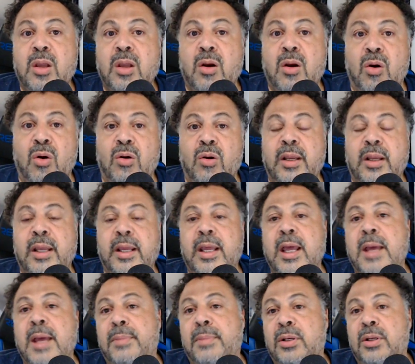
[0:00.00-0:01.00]
early
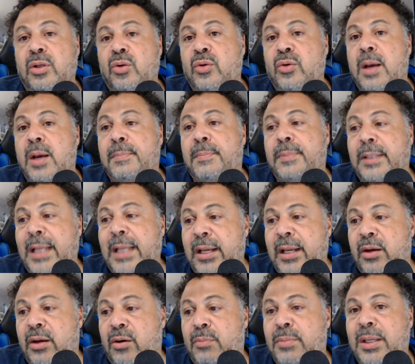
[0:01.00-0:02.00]
and balloon up
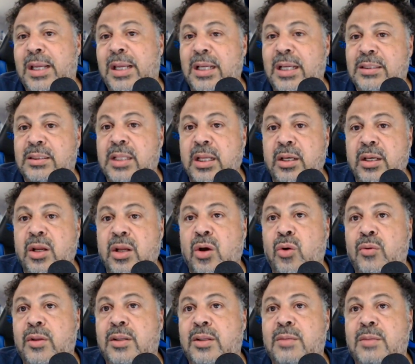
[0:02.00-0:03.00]
later, because they
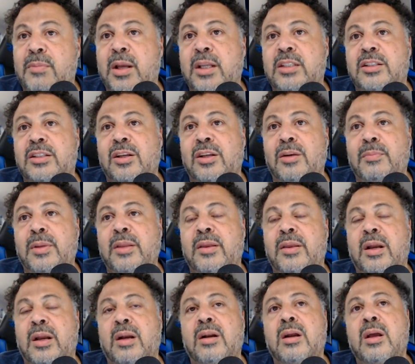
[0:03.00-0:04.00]
know that the money is going to be
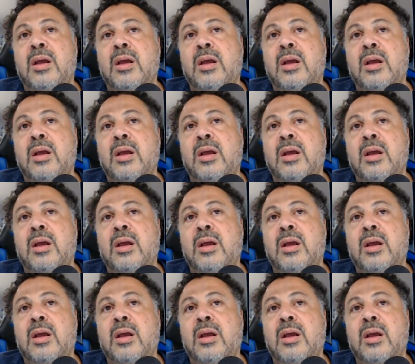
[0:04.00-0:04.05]
there.